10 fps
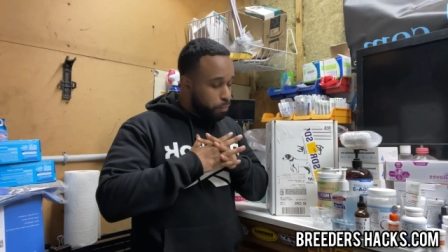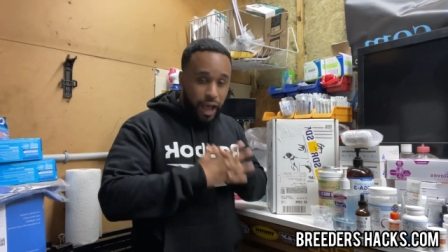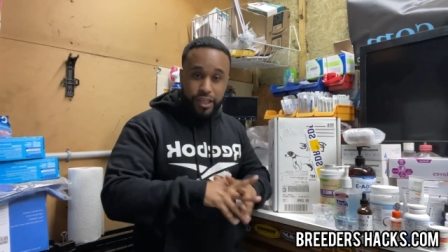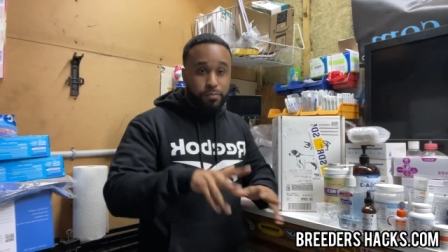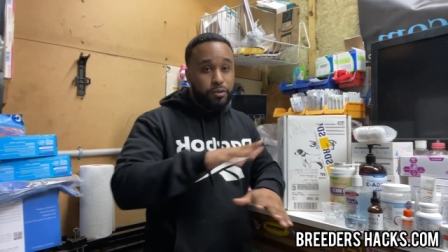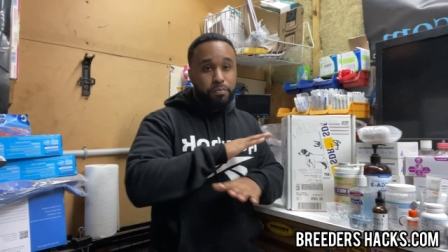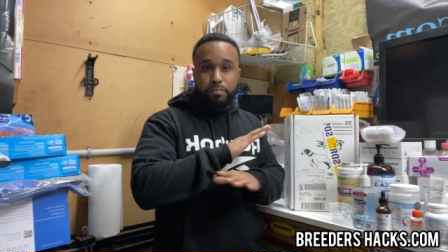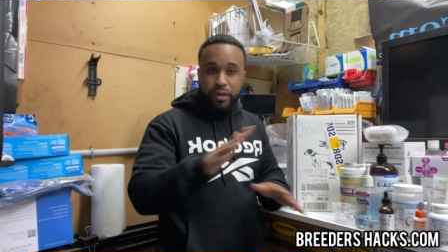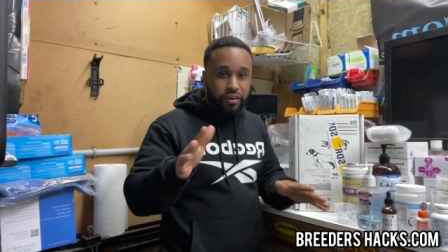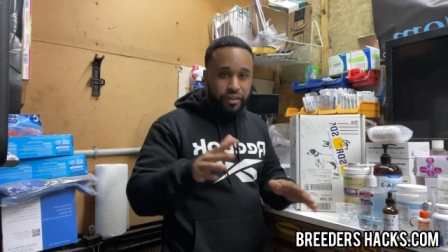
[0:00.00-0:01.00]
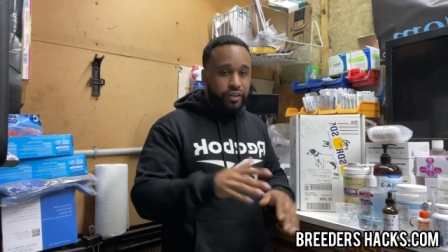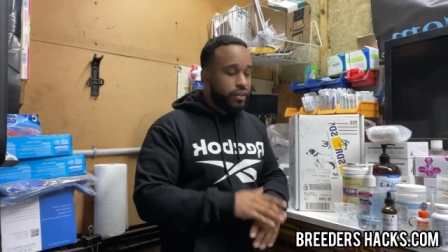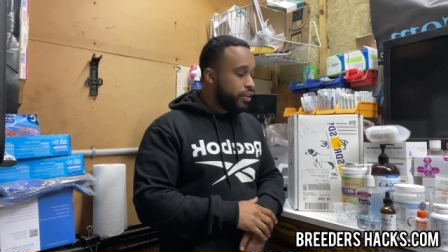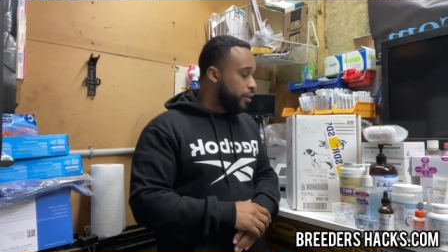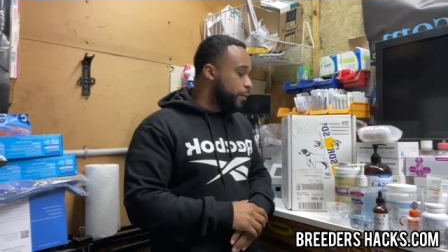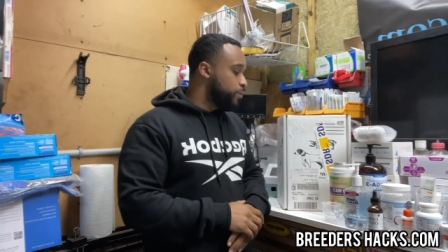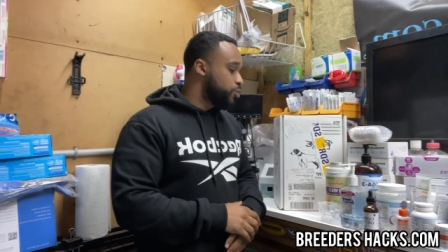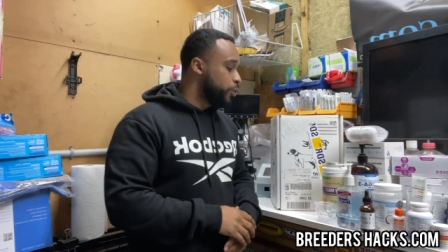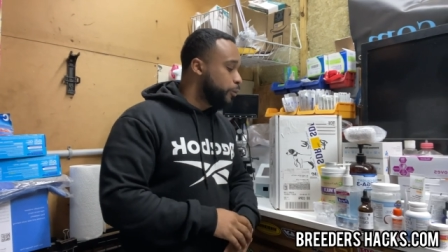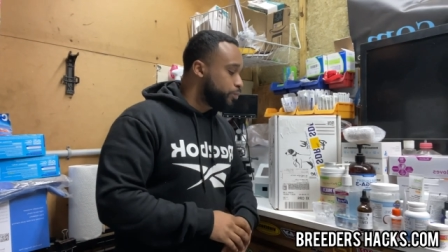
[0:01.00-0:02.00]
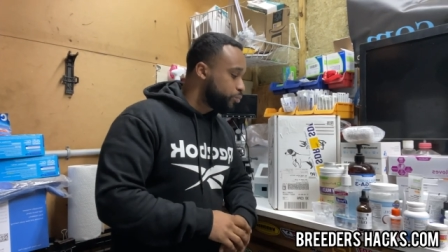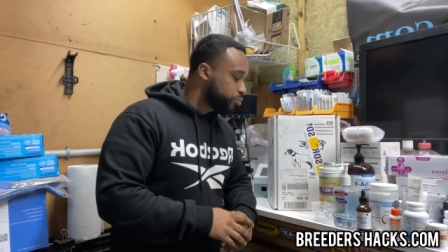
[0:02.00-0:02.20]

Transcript: possible, period, so